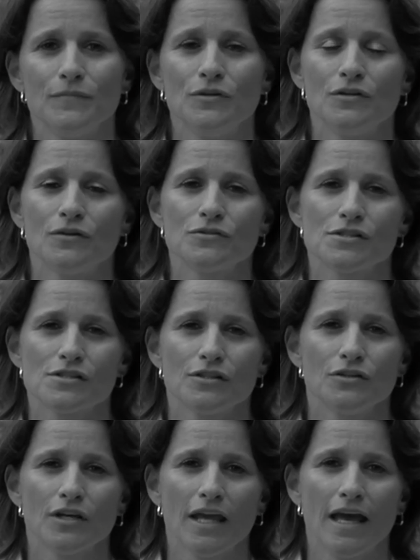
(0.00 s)
You don't just
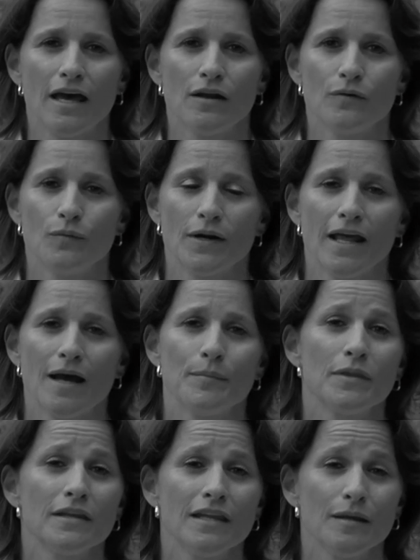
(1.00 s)
look at what
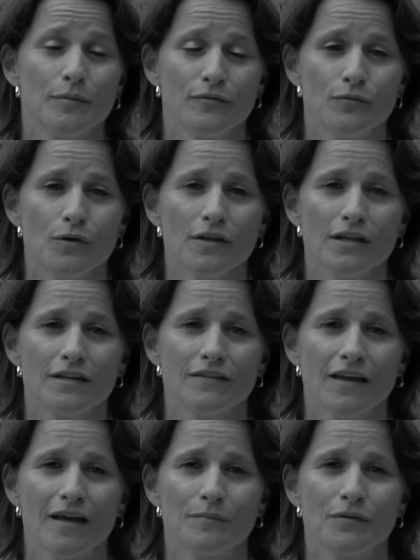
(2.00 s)
happened the day before the
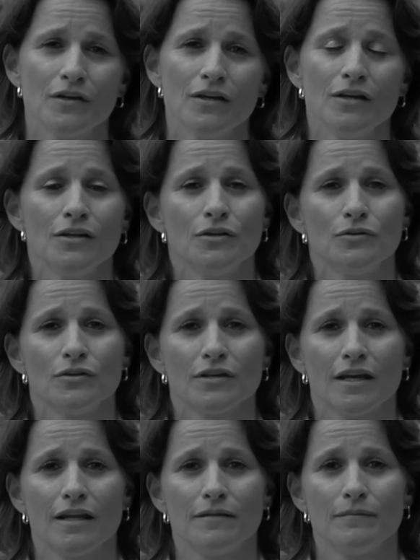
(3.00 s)
attempt, you look
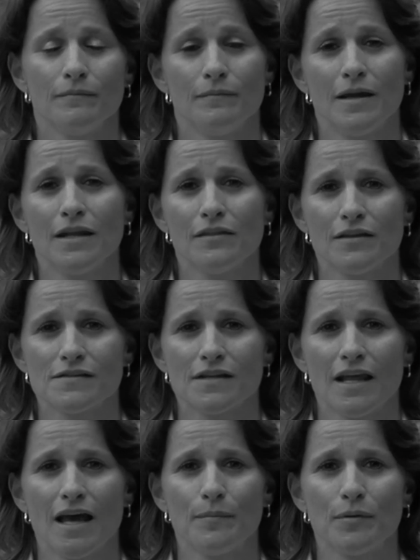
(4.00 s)
at many things that
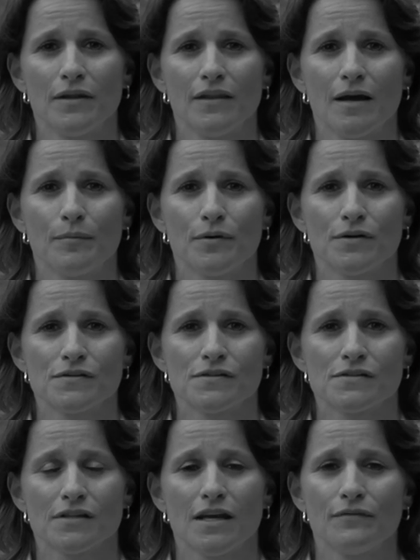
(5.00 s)
happen in that
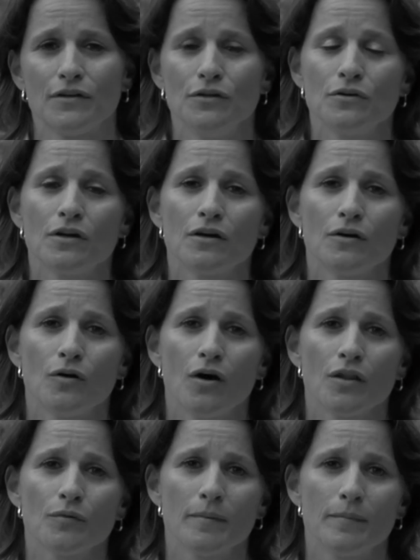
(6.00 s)
person's life, and you can go
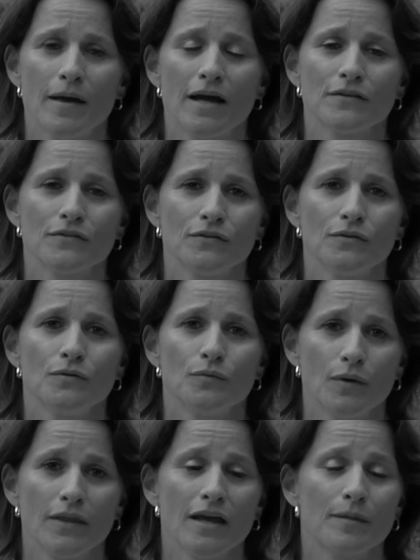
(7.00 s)
all back to
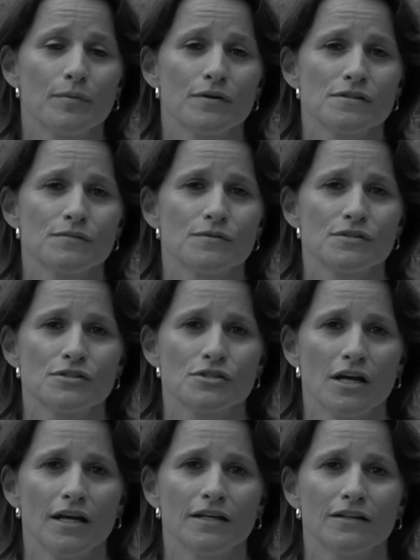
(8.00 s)
when that person was a
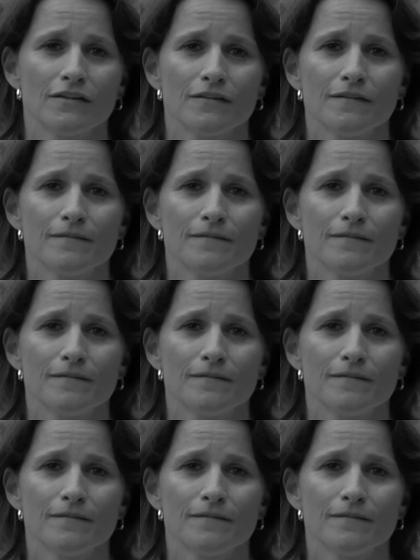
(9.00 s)
child.